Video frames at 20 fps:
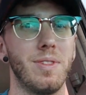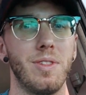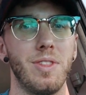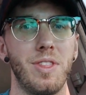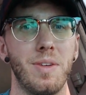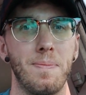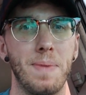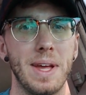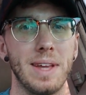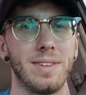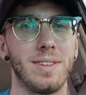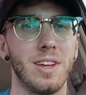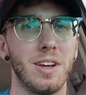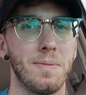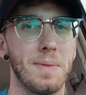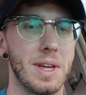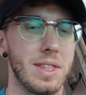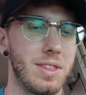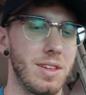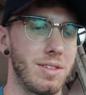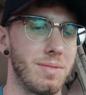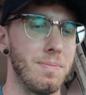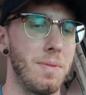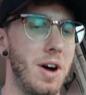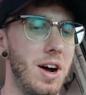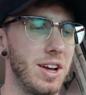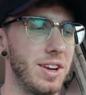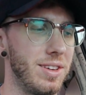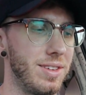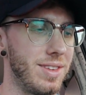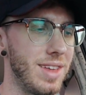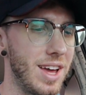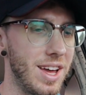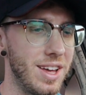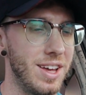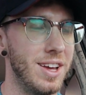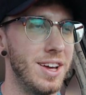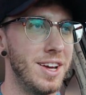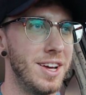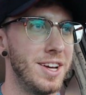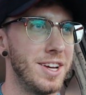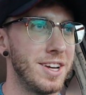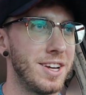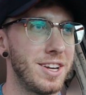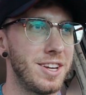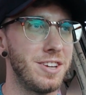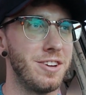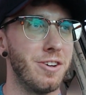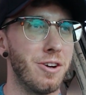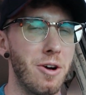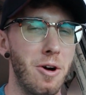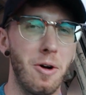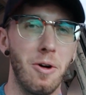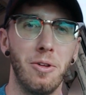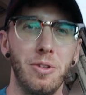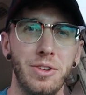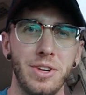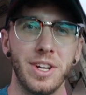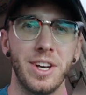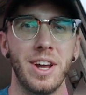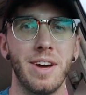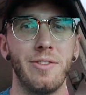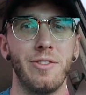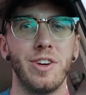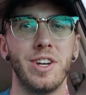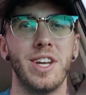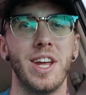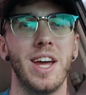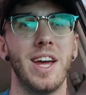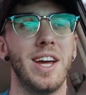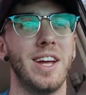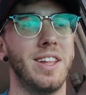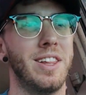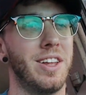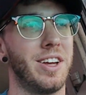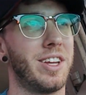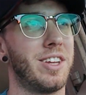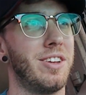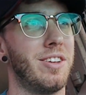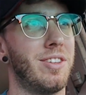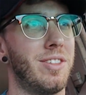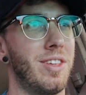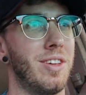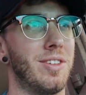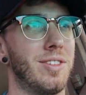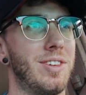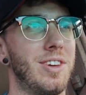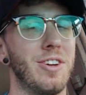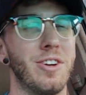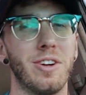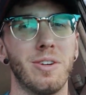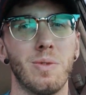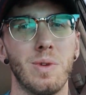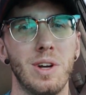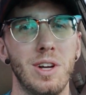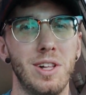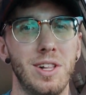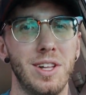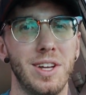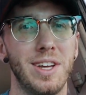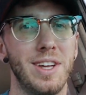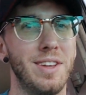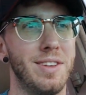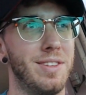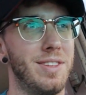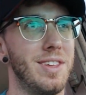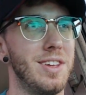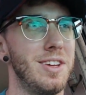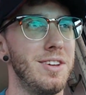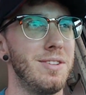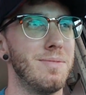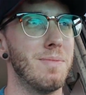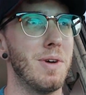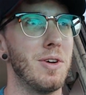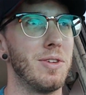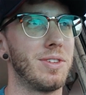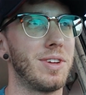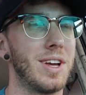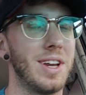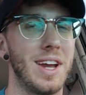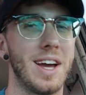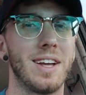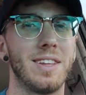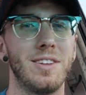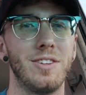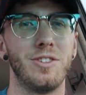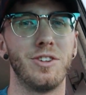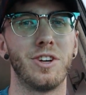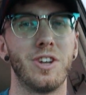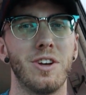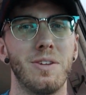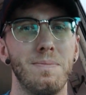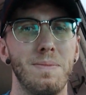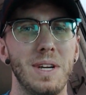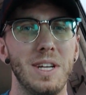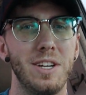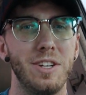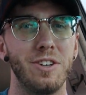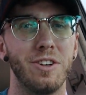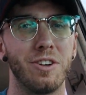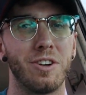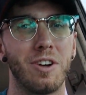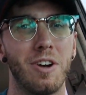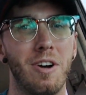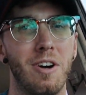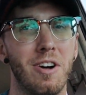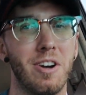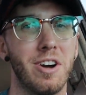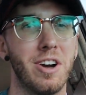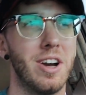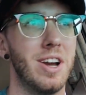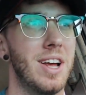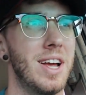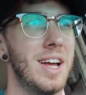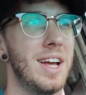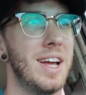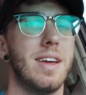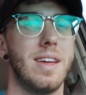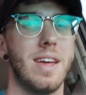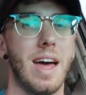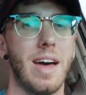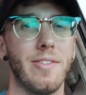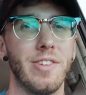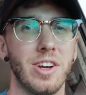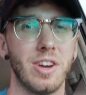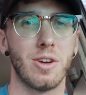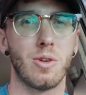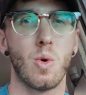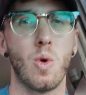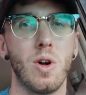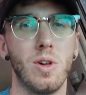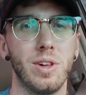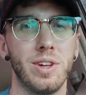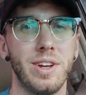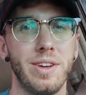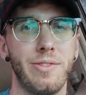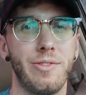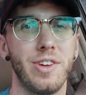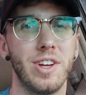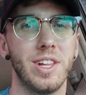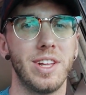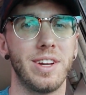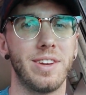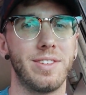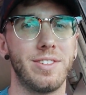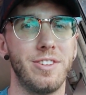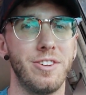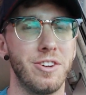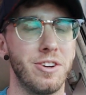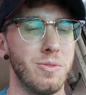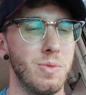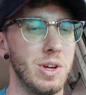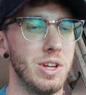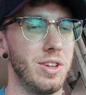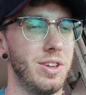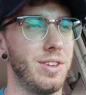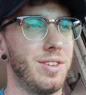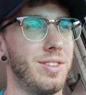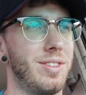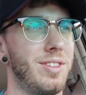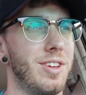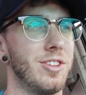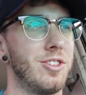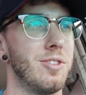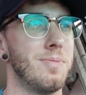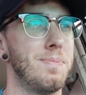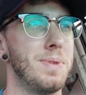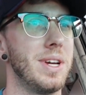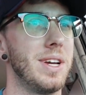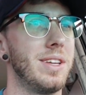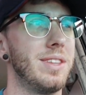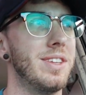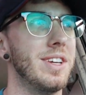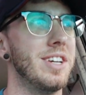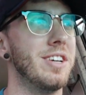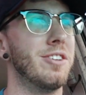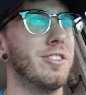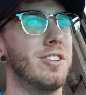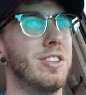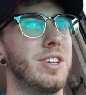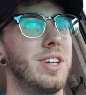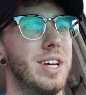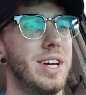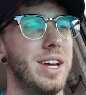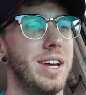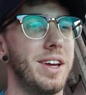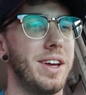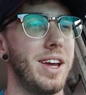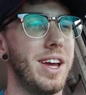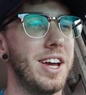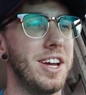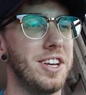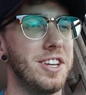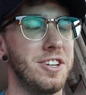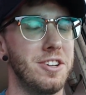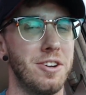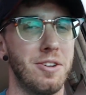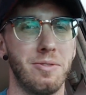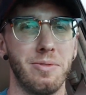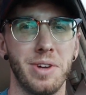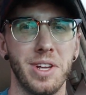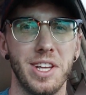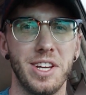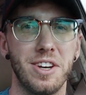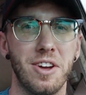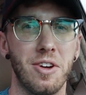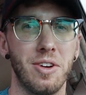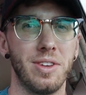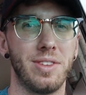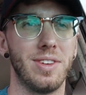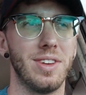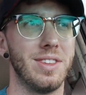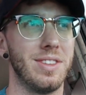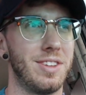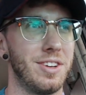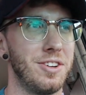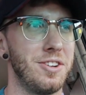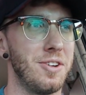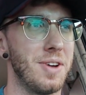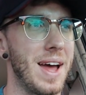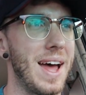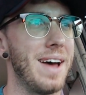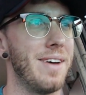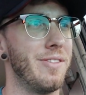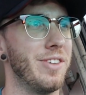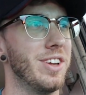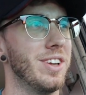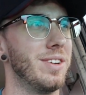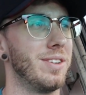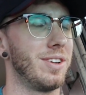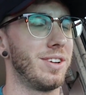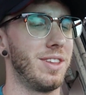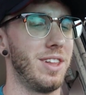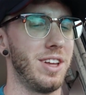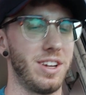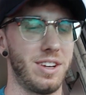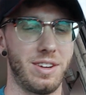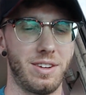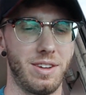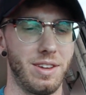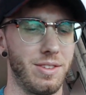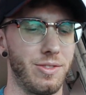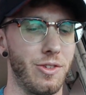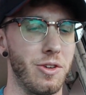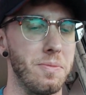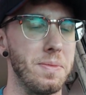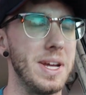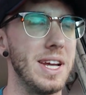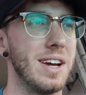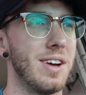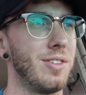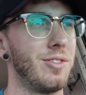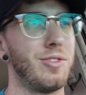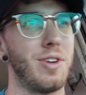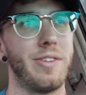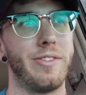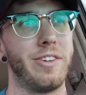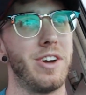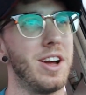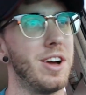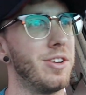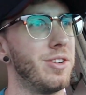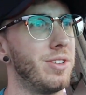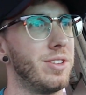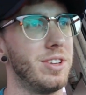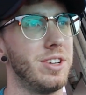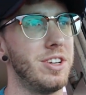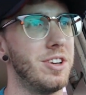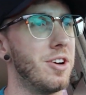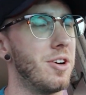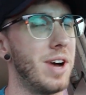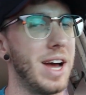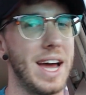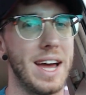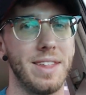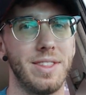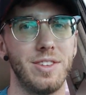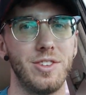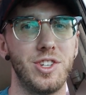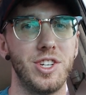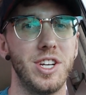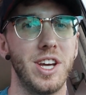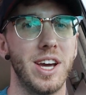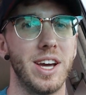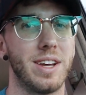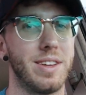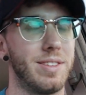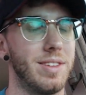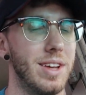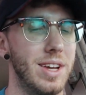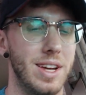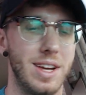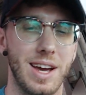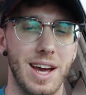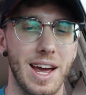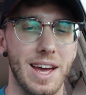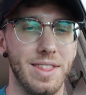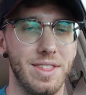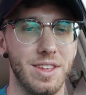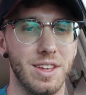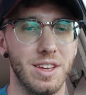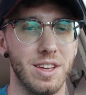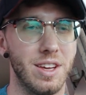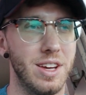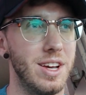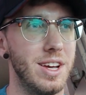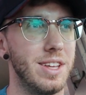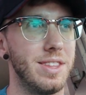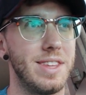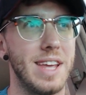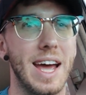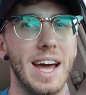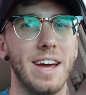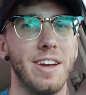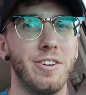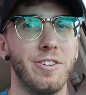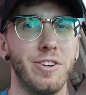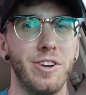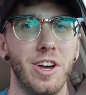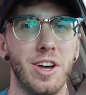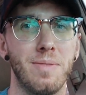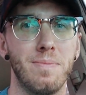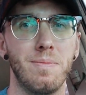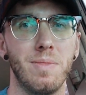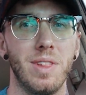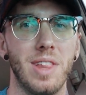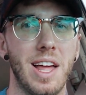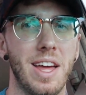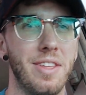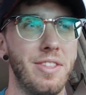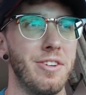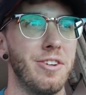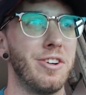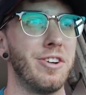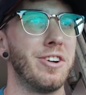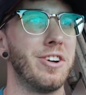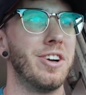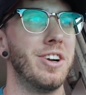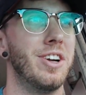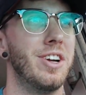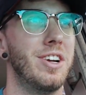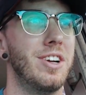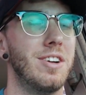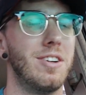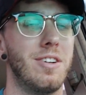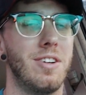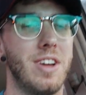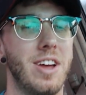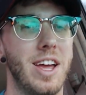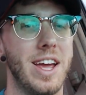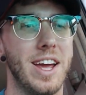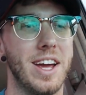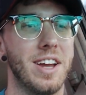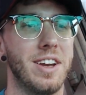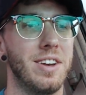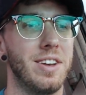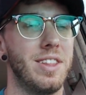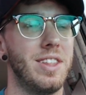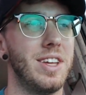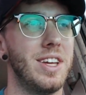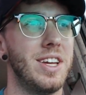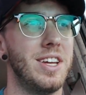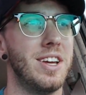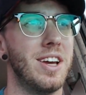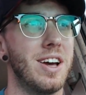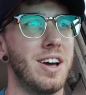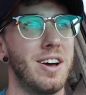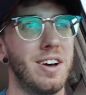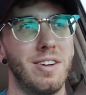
The best thing about this mod is that you're holding it every day. Like, the steering wheel is the most connected you're going to be to your car. Having a quality feeling steering wheel is such a big deal, and you don't really notice it until you have it. Like, because for me, I was driving around, you know, I had the GX, I had the tattered up leather and the